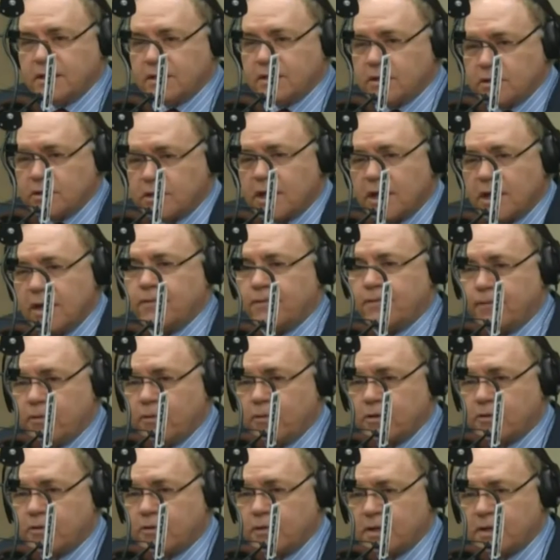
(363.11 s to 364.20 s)
eating it. You can't
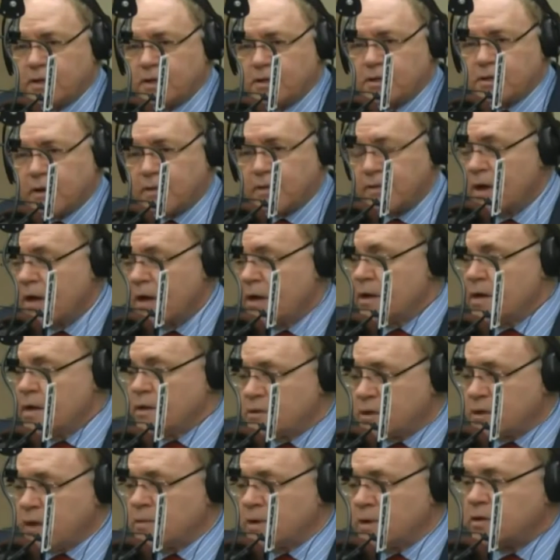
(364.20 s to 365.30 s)
force feed this stuff.
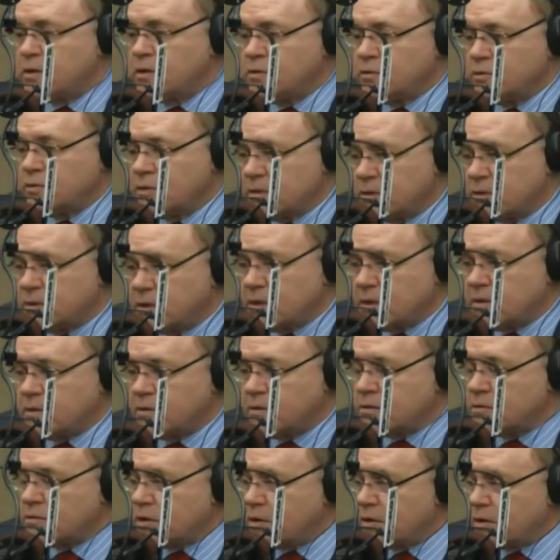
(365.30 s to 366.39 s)
So I went to Union City,
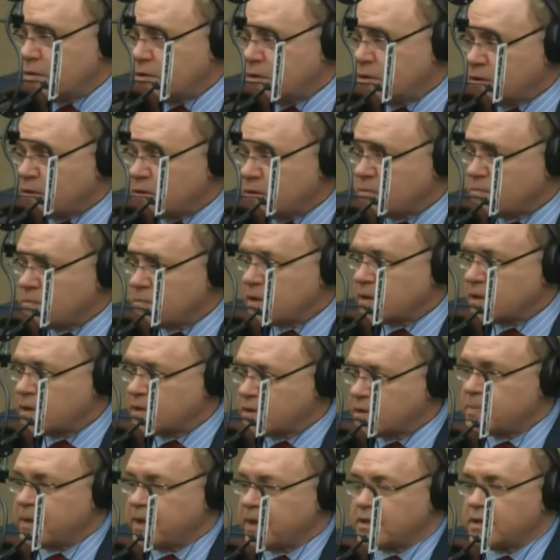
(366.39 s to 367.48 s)
New Jersey this week
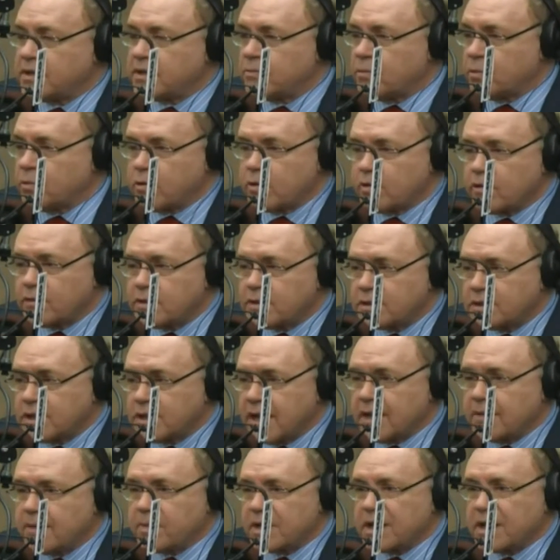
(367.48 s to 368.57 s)
expecting more of the
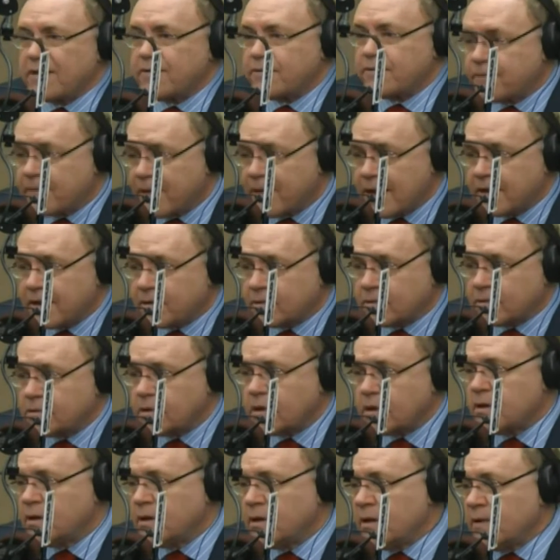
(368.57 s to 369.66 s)
same, but I
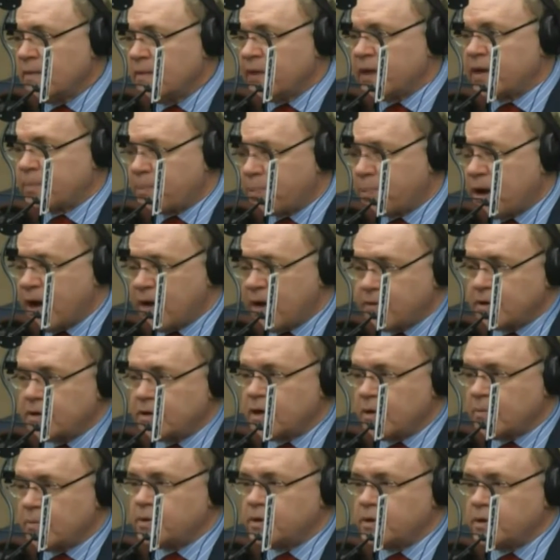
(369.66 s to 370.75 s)
found that a private
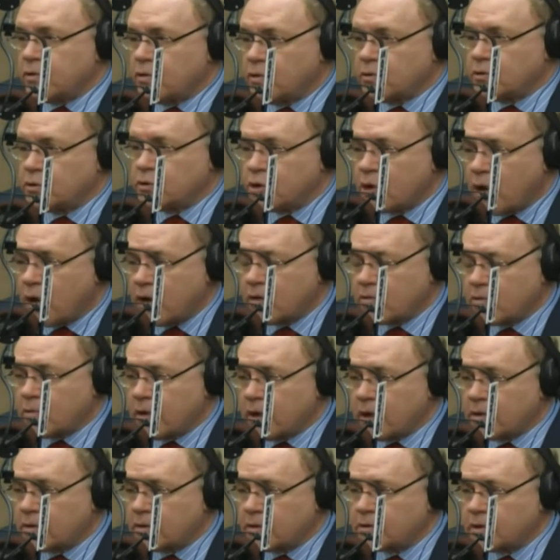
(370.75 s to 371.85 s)
company called
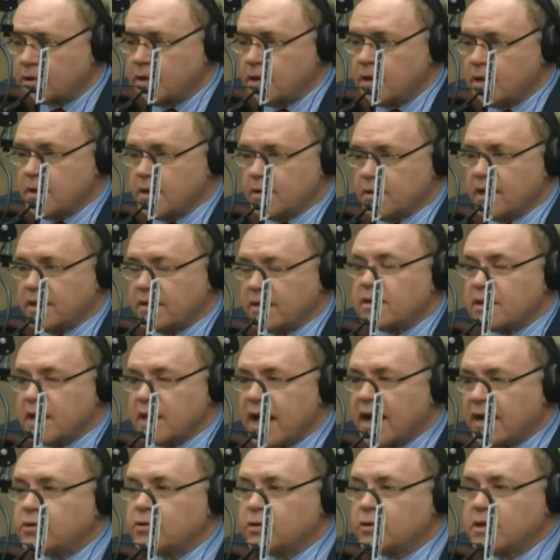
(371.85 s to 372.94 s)
Chartwell's that
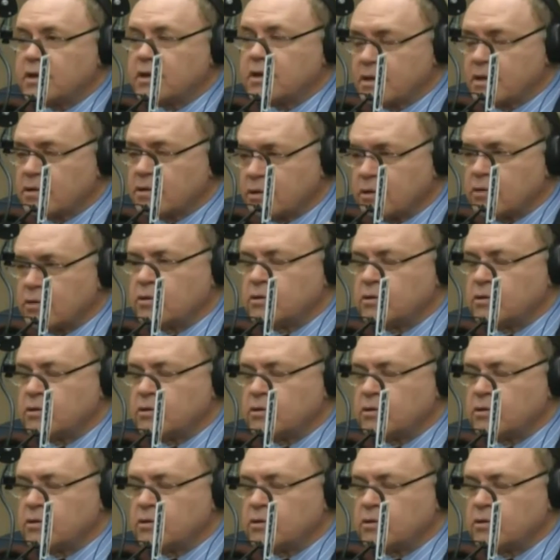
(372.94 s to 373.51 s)
actually